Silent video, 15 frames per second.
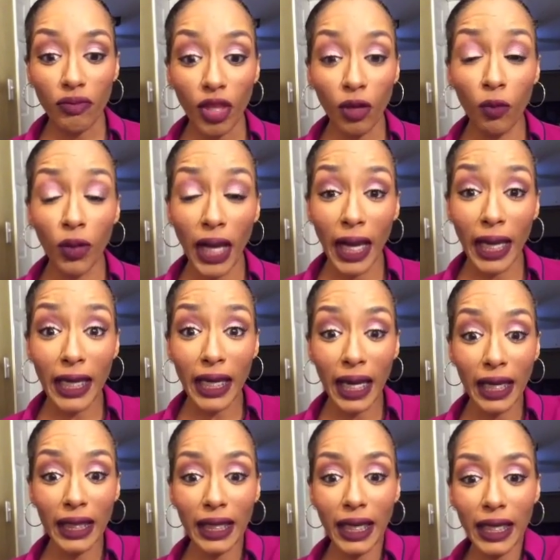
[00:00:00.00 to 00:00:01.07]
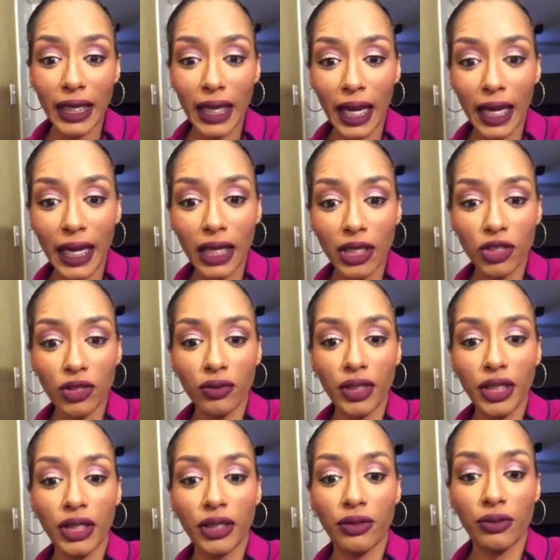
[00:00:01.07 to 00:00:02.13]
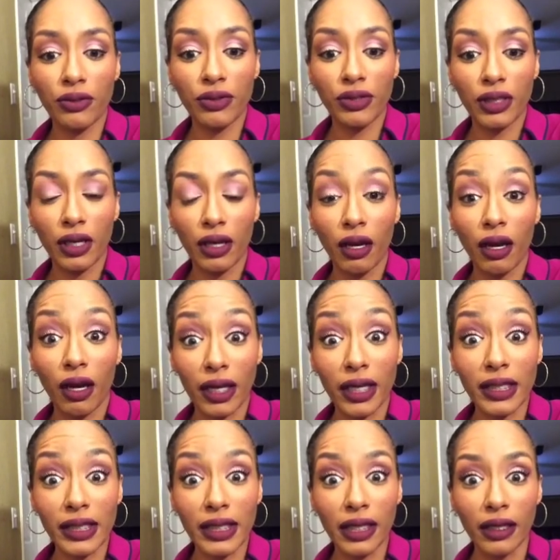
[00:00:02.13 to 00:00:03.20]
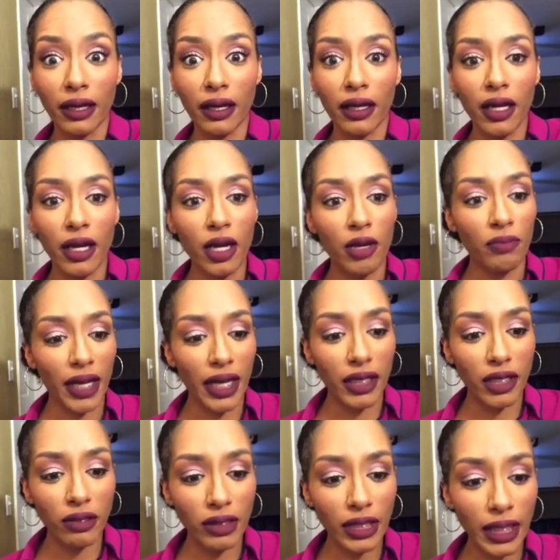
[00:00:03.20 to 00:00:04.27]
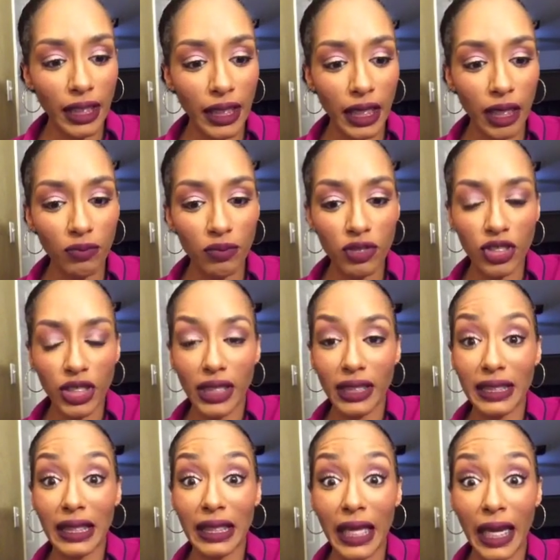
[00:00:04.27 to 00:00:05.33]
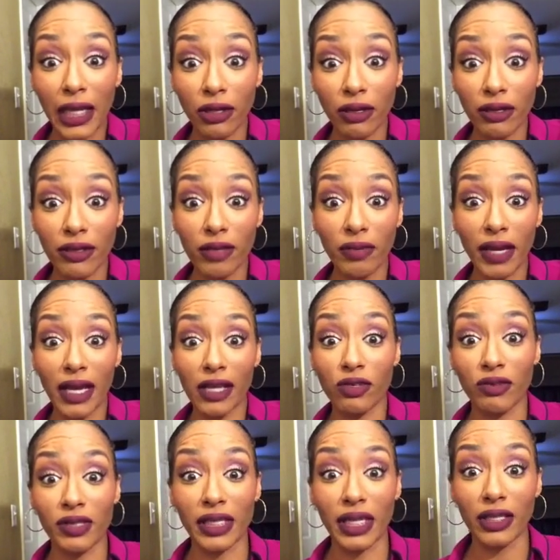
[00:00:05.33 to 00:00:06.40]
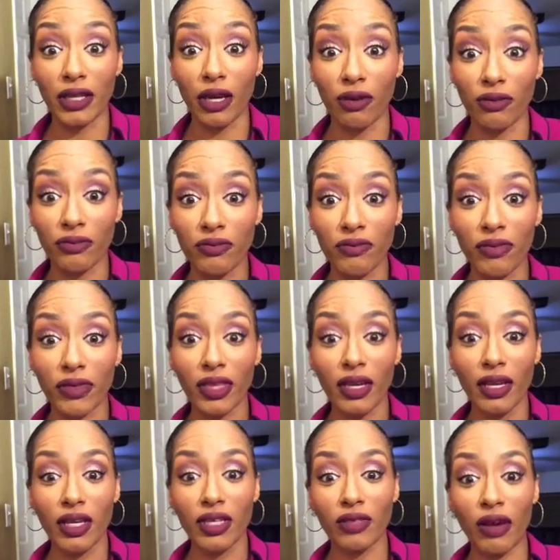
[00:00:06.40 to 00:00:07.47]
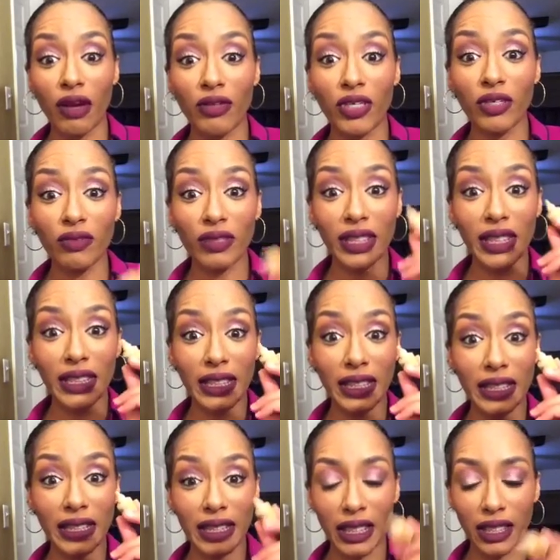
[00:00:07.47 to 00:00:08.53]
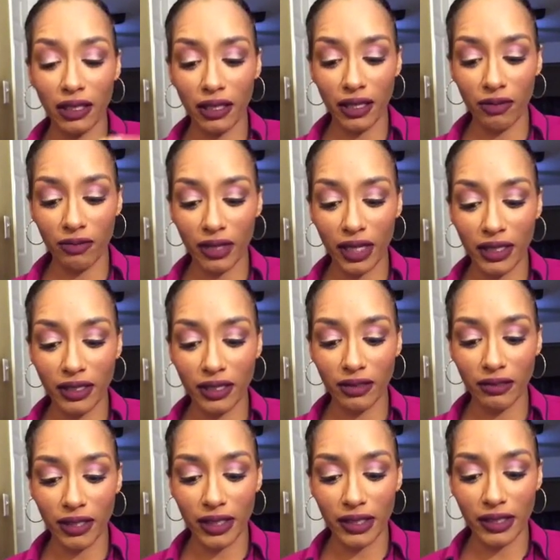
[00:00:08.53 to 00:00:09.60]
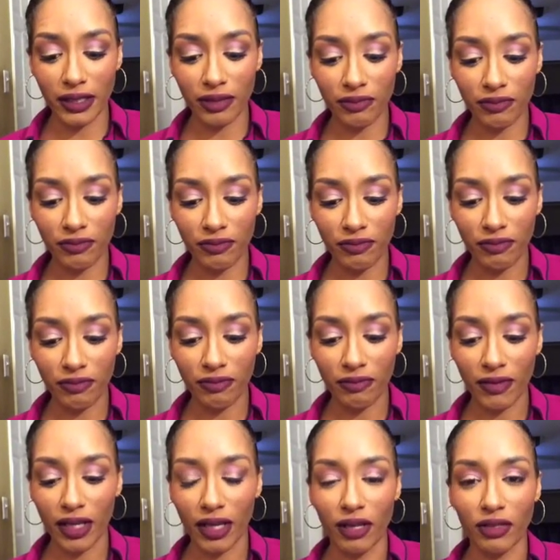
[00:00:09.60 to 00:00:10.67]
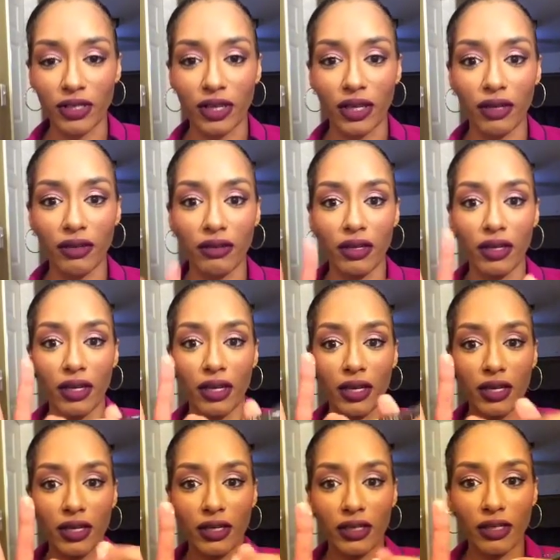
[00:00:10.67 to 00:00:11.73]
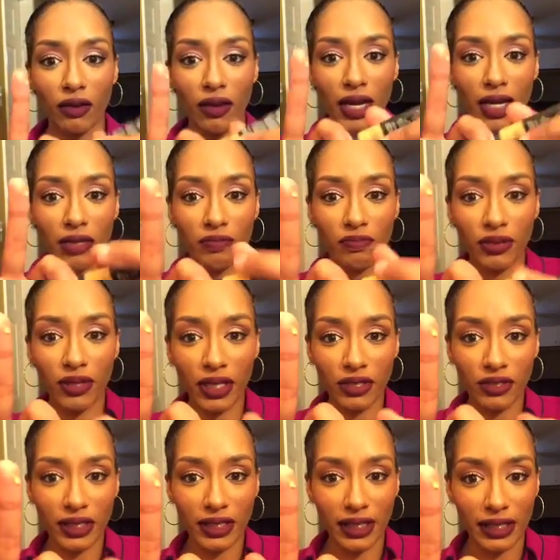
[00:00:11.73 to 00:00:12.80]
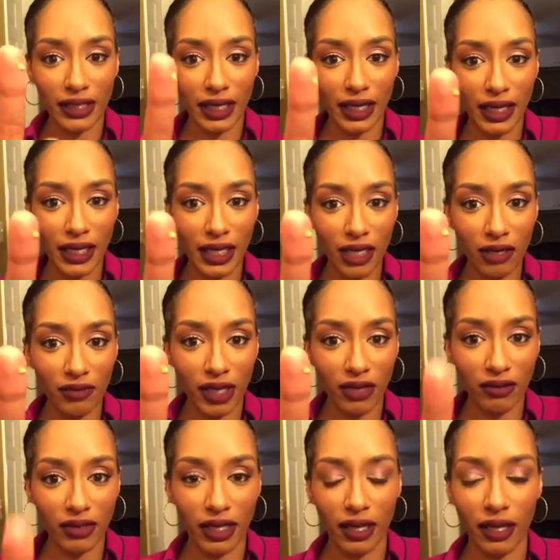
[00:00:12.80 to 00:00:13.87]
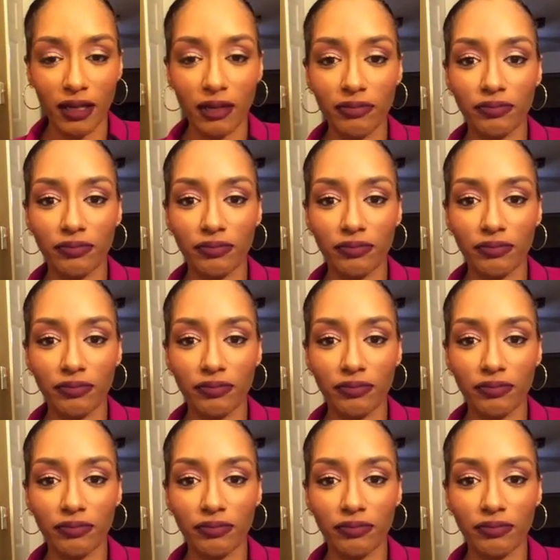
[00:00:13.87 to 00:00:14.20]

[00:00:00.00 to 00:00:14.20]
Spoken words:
when I highlight, I actually use a concealer, but I use it in a couple shades lighter than my actual skin tone. So I'll use this concealer, and what I do is, I'll show you. So I put just a tiny amount there.